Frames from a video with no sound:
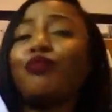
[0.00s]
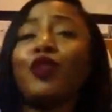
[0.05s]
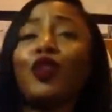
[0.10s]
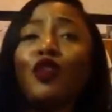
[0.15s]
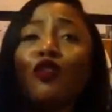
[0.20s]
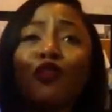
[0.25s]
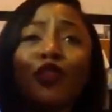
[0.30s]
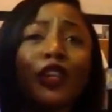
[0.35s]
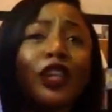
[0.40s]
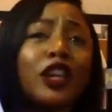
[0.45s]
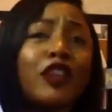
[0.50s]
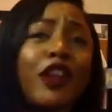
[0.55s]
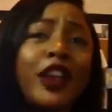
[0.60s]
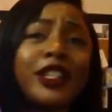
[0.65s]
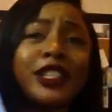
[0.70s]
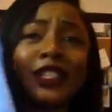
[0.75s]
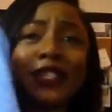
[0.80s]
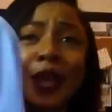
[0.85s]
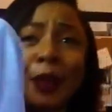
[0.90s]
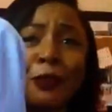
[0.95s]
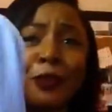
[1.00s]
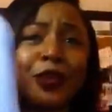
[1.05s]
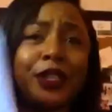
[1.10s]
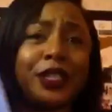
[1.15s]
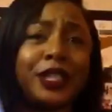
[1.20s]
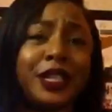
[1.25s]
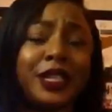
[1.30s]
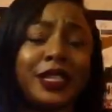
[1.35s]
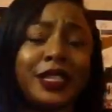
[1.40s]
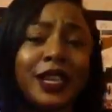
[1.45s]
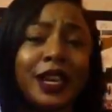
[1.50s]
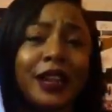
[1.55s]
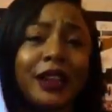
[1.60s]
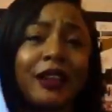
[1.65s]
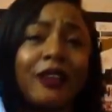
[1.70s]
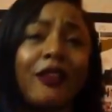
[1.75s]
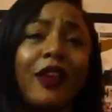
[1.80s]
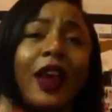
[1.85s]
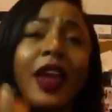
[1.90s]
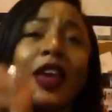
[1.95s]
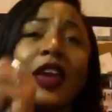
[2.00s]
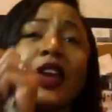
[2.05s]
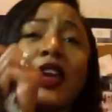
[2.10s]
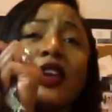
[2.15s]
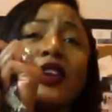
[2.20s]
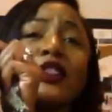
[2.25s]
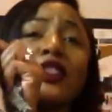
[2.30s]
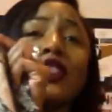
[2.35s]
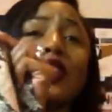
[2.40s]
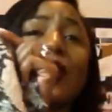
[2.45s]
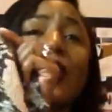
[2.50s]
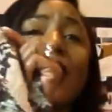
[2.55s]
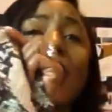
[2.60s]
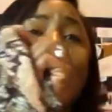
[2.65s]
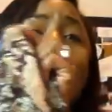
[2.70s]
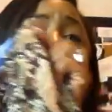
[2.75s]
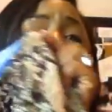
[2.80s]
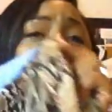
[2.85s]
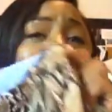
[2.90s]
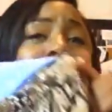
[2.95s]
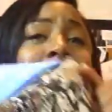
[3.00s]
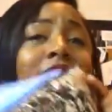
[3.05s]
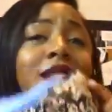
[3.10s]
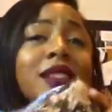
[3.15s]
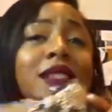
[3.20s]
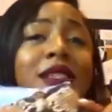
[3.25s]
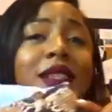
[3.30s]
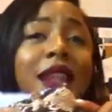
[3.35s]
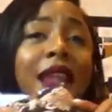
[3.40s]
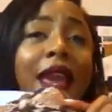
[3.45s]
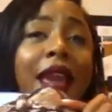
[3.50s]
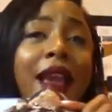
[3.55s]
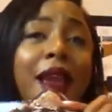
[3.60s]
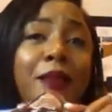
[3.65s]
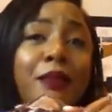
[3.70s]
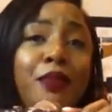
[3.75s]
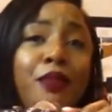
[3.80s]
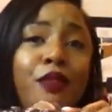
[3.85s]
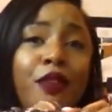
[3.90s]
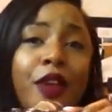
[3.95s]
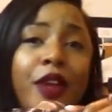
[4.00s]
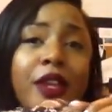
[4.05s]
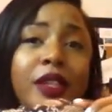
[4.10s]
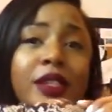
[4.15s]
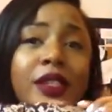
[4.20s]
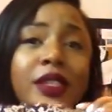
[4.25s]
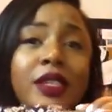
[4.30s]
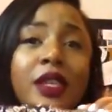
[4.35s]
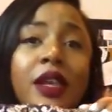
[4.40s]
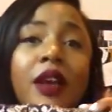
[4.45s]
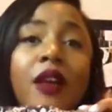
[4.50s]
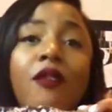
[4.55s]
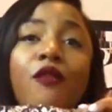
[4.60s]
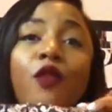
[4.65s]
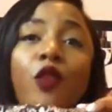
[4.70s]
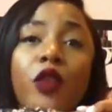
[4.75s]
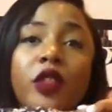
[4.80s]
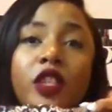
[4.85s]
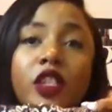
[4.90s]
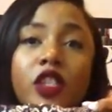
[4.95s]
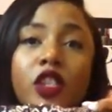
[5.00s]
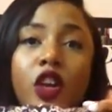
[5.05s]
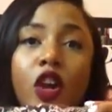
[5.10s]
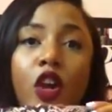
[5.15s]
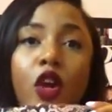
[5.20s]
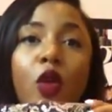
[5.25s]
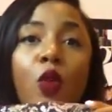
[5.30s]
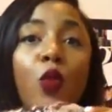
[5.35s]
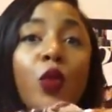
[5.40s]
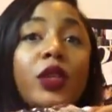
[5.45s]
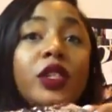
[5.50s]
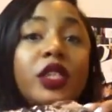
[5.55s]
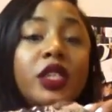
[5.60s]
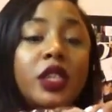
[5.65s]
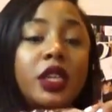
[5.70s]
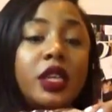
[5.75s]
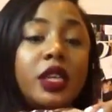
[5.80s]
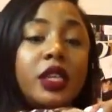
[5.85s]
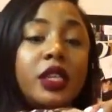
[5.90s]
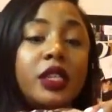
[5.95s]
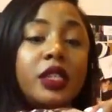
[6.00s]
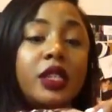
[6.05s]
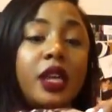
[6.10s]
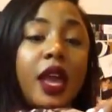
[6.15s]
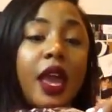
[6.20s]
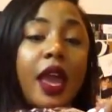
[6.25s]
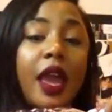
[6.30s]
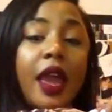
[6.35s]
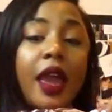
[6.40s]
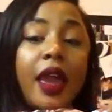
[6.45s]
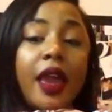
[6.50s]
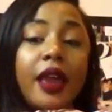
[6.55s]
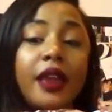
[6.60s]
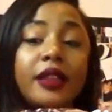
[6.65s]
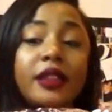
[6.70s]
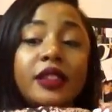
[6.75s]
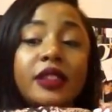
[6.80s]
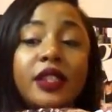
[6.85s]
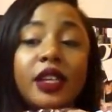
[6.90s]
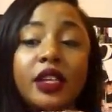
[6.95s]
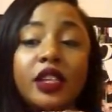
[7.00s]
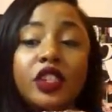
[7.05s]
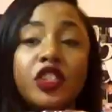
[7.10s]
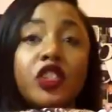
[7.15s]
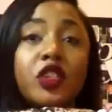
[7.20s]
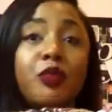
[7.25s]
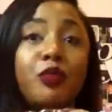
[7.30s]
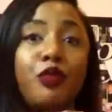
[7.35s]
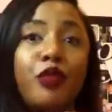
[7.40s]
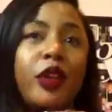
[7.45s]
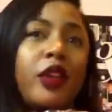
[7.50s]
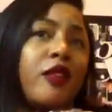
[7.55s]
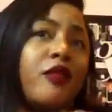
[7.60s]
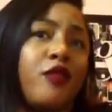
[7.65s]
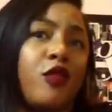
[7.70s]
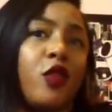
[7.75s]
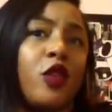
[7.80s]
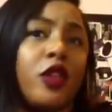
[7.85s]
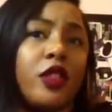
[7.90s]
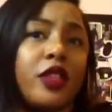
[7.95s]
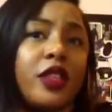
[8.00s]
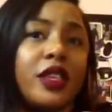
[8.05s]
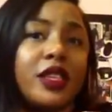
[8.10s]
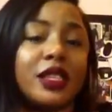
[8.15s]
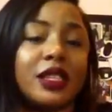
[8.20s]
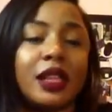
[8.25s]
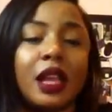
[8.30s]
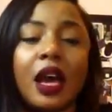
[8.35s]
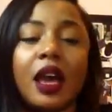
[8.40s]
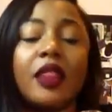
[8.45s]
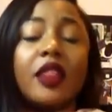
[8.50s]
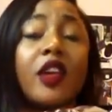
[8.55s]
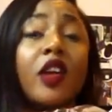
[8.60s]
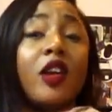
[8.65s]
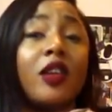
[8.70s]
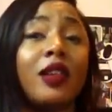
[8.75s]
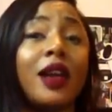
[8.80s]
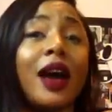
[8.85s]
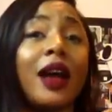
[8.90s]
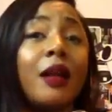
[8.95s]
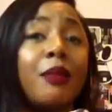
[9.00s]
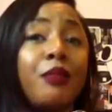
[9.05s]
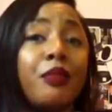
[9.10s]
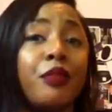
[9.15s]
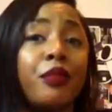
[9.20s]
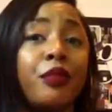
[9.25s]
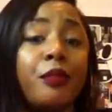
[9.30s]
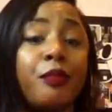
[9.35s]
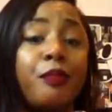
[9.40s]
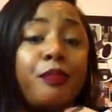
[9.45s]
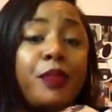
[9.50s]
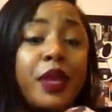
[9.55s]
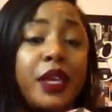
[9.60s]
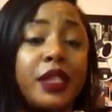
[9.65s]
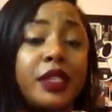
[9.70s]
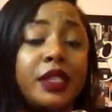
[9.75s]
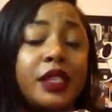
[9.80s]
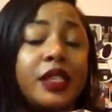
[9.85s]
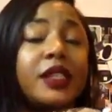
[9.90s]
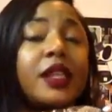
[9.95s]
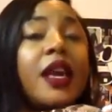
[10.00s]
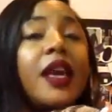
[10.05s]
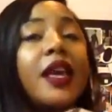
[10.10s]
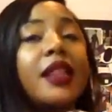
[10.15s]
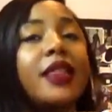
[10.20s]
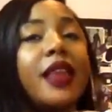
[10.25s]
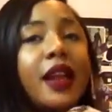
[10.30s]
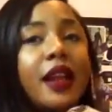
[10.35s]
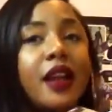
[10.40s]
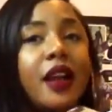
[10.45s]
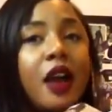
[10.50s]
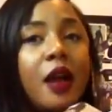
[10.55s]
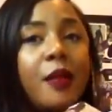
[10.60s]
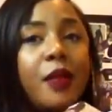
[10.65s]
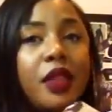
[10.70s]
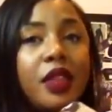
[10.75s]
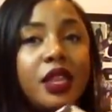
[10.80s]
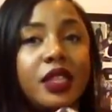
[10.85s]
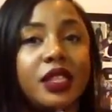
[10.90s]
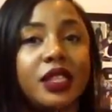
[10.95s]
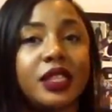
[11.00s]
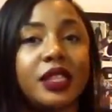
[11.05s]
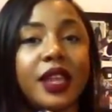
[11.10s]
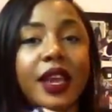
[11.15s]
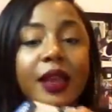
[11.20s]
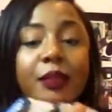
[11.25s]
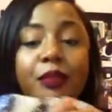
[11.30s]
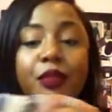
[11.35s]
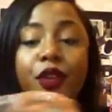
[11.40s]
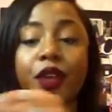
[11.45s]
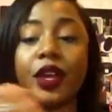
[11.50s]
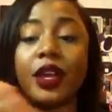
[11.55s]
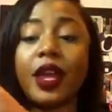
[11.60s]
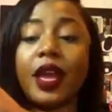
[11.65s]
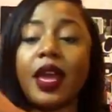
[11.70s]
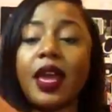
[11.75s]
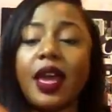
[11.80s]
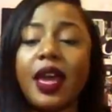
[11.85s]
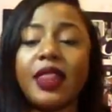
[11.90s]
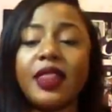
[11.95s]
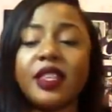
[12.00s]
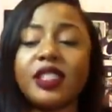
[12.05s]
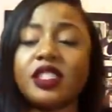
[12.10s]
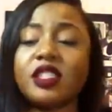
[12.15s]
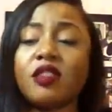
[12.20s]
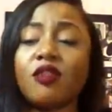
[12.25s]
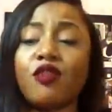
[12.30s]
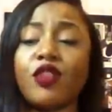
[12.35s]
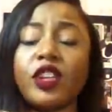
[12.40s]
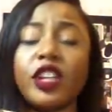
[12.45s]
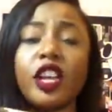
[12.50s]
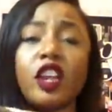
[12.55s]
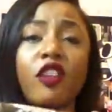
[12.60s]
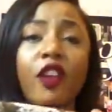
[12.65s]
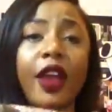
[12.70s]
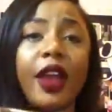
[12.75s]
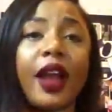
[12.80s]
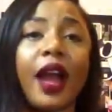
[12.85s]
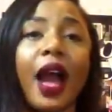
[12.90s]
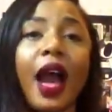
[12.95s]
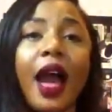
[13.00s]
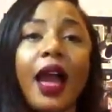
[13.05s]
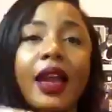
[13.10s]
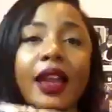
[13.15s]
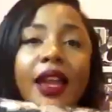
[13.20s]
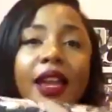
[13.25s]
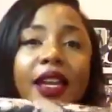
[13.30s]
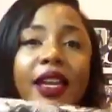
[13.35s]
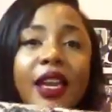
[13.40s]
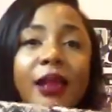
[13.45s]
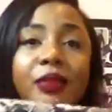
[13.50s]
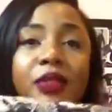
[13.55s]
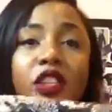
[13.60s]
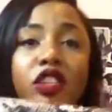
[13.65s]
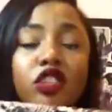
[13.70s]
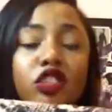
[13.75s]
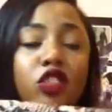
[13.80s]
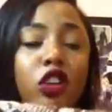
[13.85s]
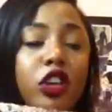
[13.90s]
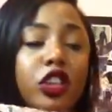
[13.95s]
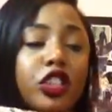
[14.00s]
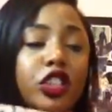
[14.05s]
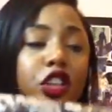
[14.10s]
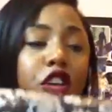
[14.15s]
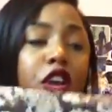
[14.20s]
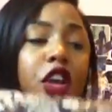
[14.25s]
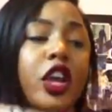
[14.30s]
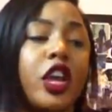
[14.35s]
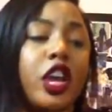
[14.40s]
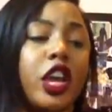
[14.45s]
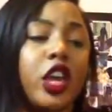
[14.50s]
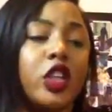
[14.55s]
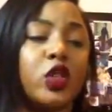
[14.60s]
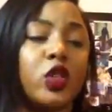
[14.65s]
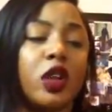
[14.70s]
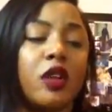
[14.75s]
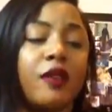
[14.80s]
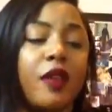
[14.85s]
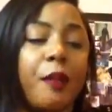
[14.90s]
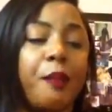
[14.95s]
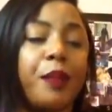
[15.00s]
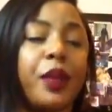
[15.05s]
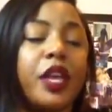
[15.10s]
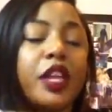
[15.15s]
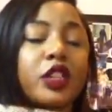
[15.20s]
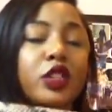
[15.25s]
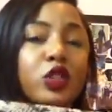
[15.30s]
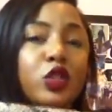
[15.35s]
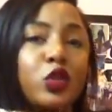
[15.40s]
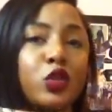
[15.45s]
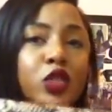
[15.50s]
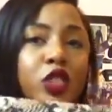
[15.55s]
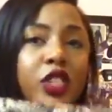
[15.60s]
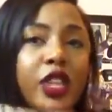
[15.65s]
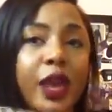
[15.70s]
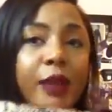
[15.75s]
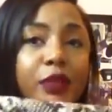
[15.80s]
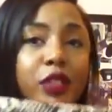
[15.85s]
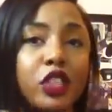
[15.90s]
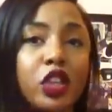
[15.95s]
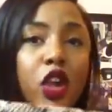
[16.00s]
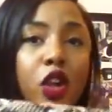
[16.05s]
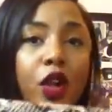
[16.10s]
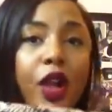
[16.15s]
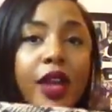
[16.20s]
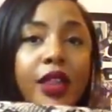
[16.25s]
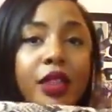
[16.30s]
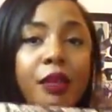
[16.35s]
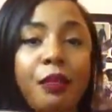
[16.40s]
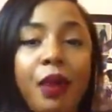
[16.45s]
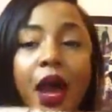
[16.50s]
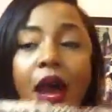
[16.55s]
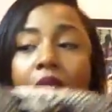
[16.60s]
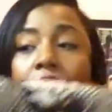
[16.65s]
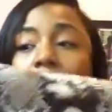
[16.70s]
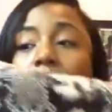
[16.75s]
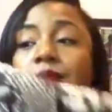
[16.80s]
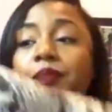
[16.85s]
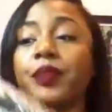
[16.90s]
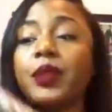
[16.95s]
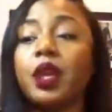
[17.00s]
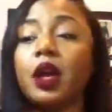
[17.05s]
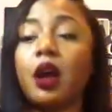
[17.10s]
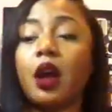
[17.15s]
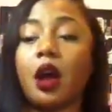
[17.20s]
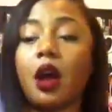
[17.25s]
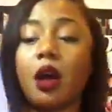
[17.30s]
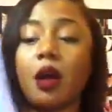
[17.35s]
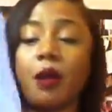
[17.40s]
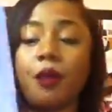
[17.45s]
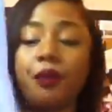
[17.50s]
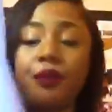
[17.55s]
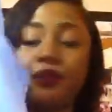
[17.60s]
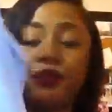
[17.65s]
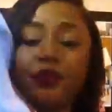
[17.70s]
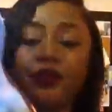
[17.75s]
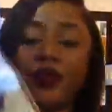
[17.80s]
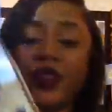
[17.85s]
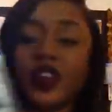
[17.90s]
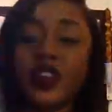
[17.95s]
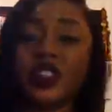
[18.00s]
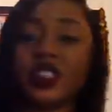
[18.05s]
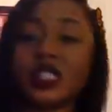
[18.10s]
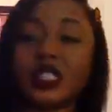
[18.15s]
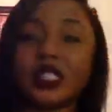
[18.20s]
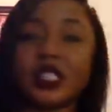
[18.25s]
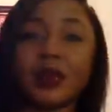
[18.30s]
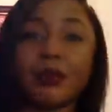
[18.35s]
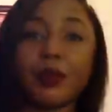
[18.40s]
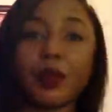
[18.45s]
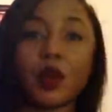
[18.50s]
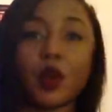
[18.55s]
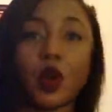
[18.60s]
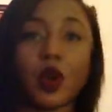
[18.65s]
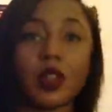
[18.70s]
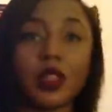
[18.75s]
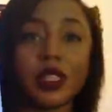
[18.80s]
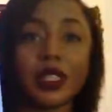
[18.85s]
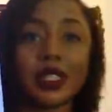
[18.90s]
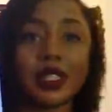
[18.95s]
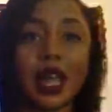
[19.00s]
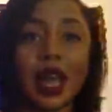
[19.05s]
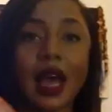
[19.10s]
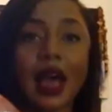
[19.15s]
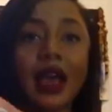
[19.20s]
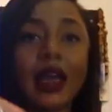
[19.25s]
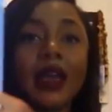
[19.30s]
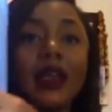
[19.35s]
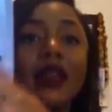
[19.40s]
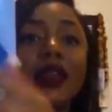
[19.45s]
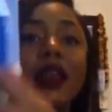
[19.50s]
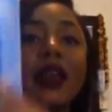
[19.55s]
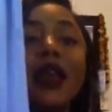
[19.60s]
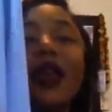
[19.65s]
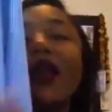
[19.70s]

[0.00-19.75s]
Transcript: really great separate detailing, right? So it has the snake print for the skirt, which is a signature print for this line. There are a lot of pieces that come in this snake print, and this is a really great cotton. It keeps the structure. It's sort of a pencil-shaped skirt at the bottom. There's a zipper on the side,